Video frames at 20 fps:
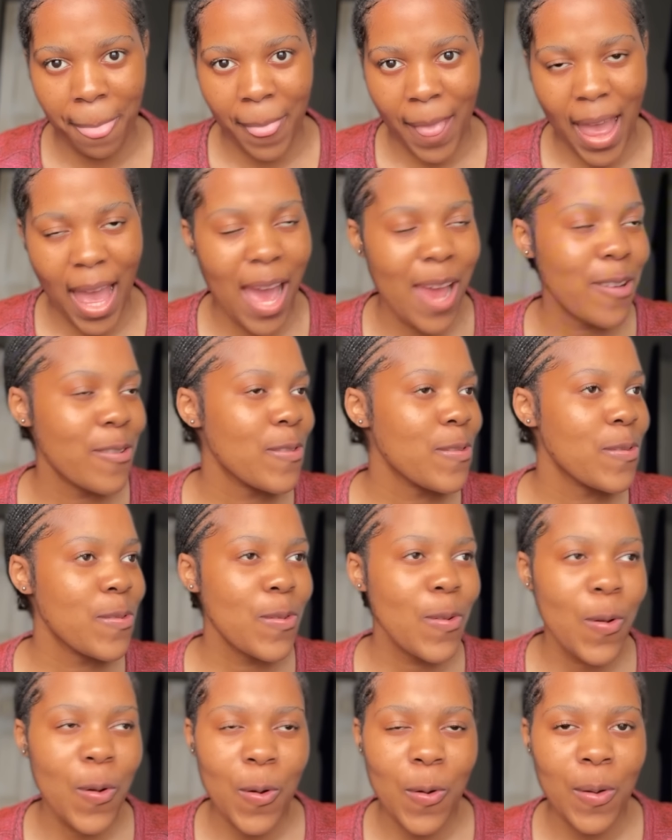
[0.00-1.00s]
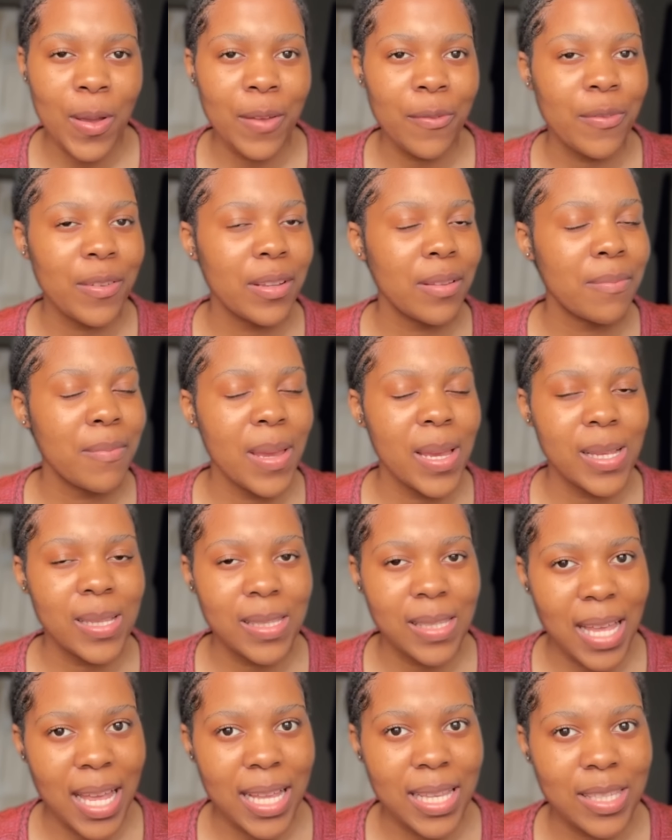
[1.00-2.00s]
I don't know if it makes
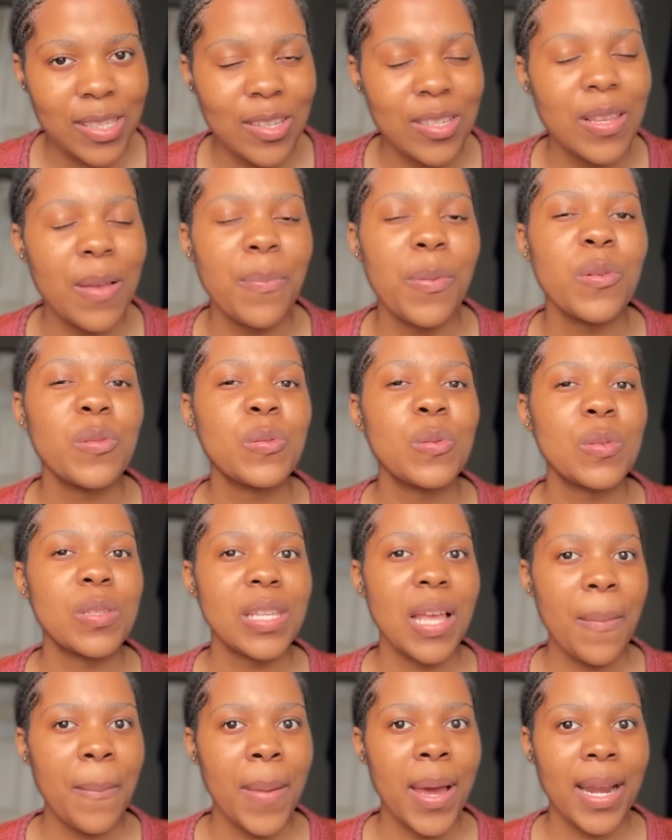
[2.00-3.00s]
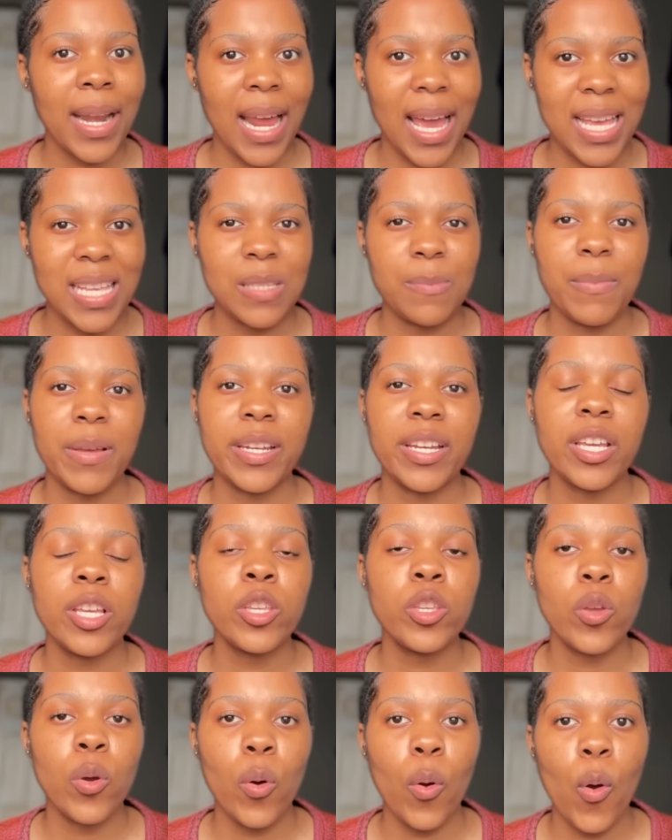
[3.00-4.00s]
sense. You're supposed to summarize, but in
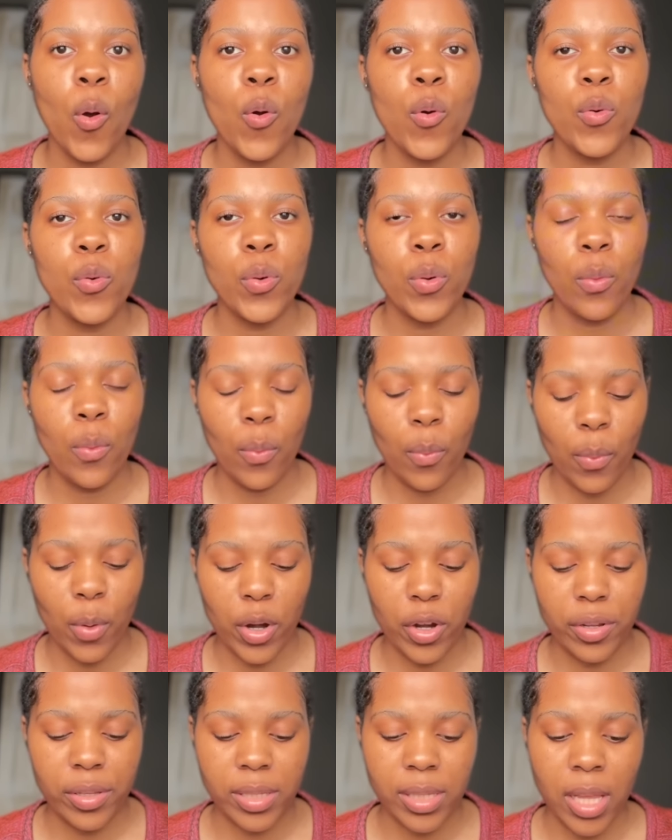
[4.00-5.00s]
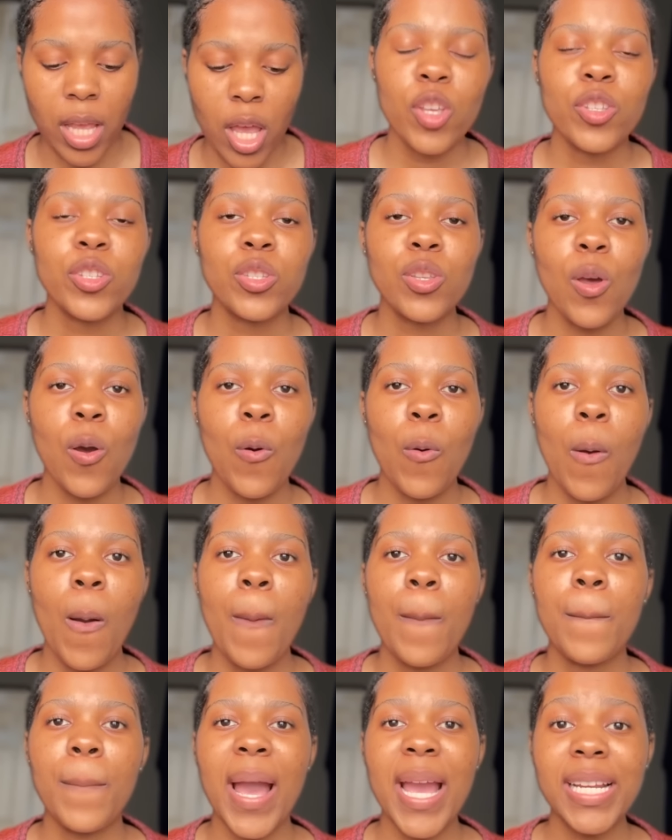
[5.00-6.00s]
your own words. So
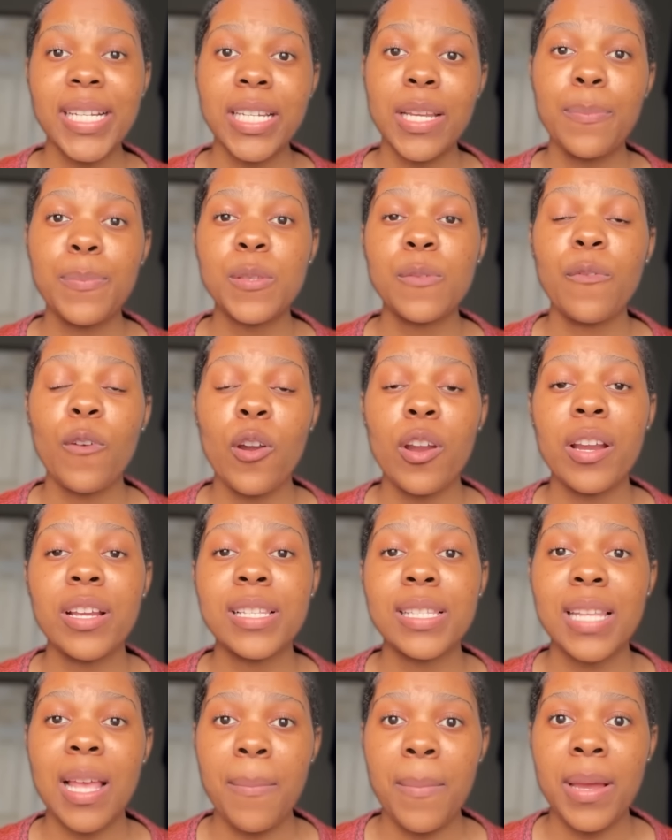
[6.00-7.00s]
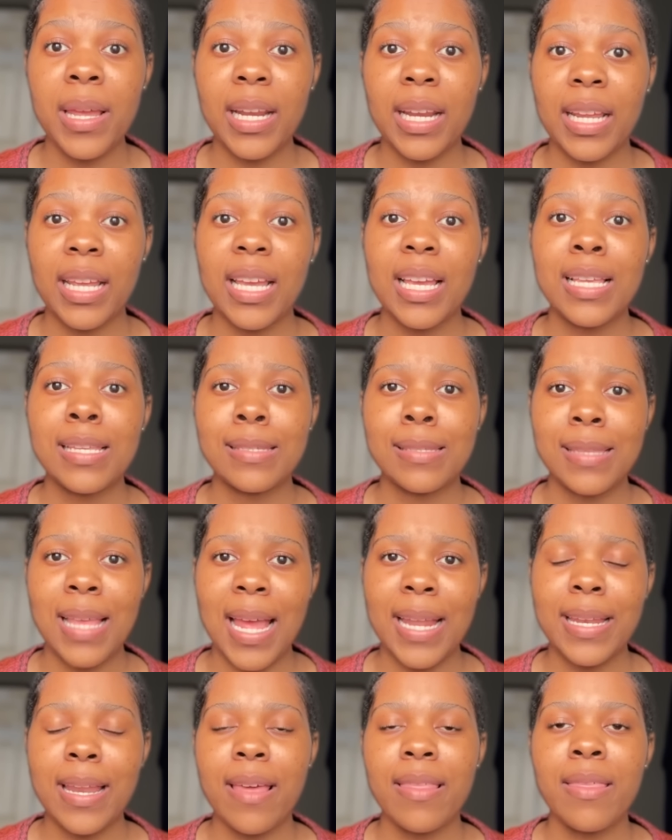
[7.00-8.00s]
my tips for a summary is
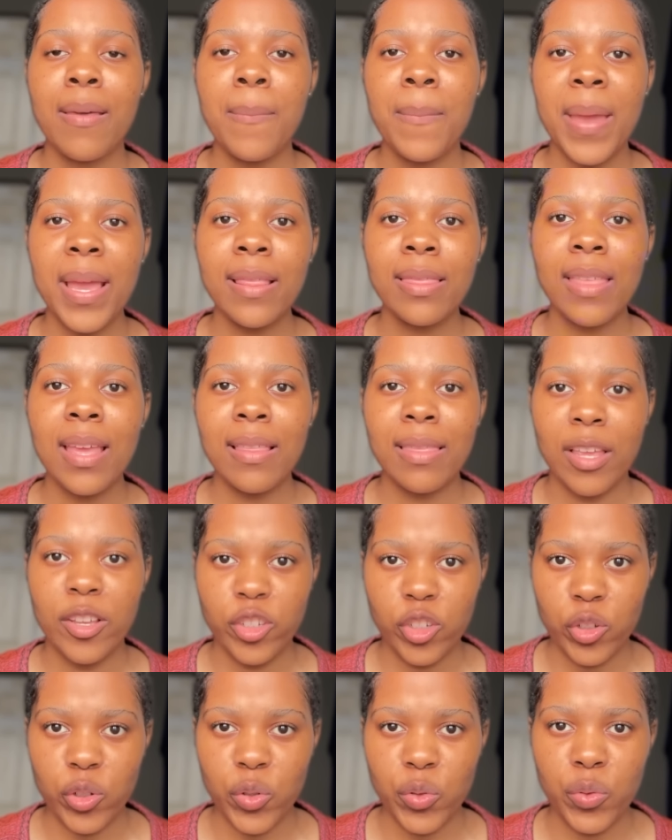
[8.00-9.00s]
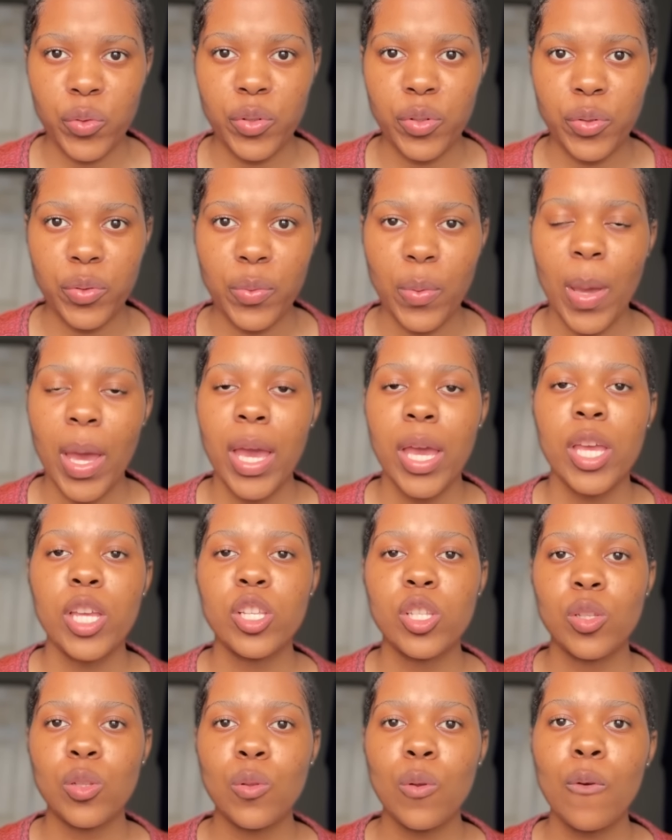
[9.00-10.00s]
that the main thing that you should do
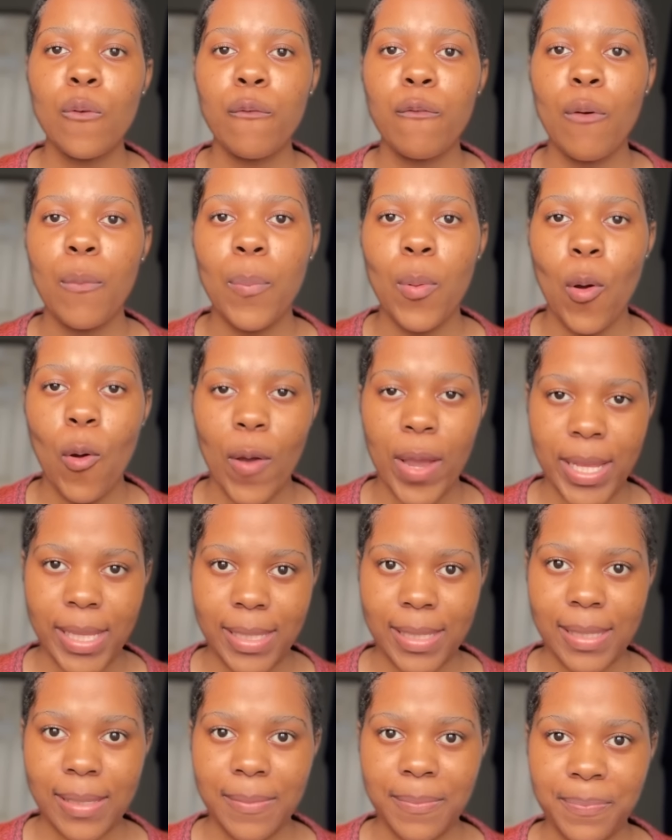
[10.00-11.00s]
is look for points.